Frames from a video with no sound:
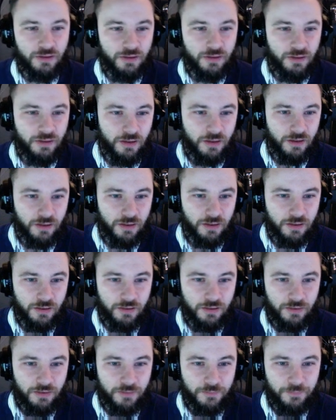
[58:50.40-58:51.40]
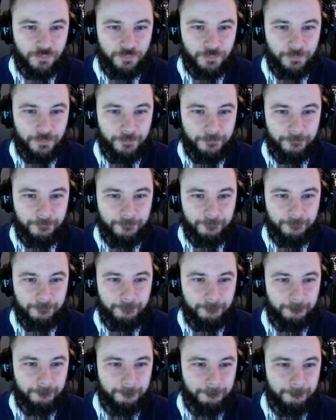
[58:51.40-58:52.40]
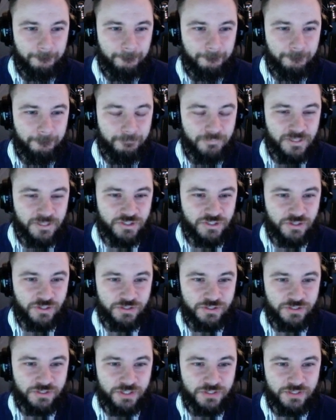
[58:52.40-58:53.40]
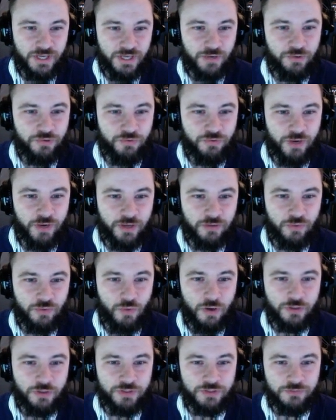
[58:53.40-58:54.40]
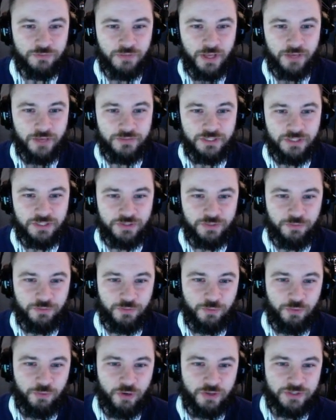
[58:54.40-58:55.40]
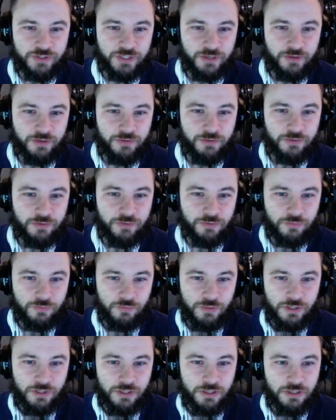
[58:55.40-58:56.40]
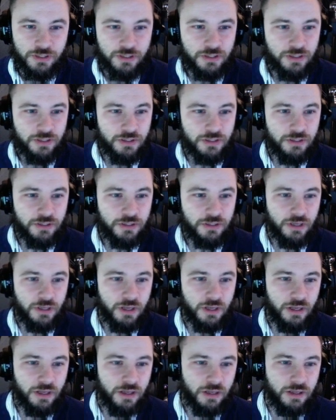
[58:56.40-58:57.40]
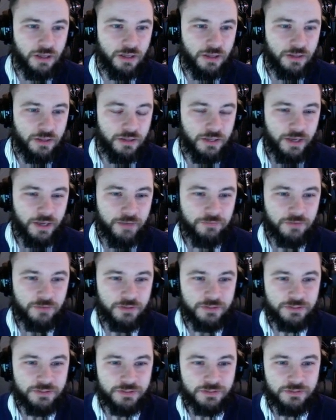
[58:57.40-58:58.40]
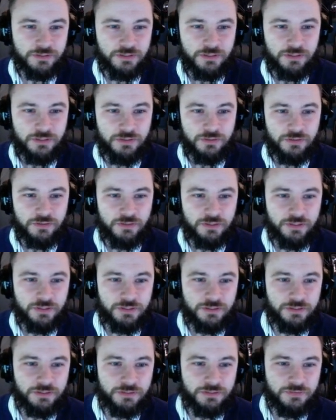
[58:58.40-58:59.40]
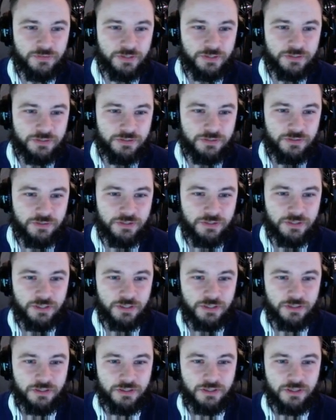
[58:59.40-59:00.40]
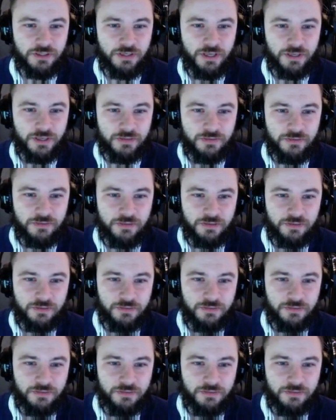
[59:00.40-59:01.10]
Um, Nisar says, I was a regular watcher of live session for Project 3, uh, and then after I discontinued, is I still can connect to this